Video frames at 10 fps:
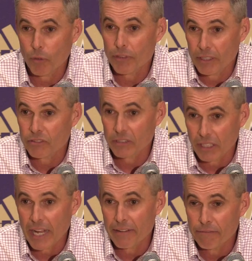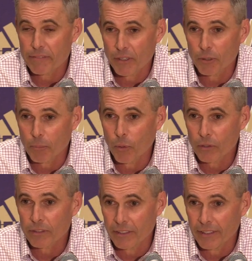more things in life that are
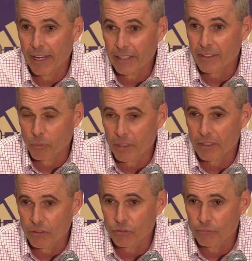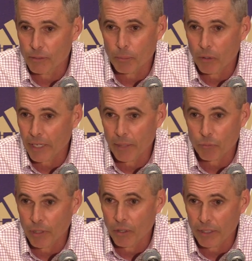important than that, than winning and losing football
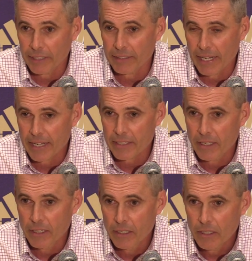games. We all get that.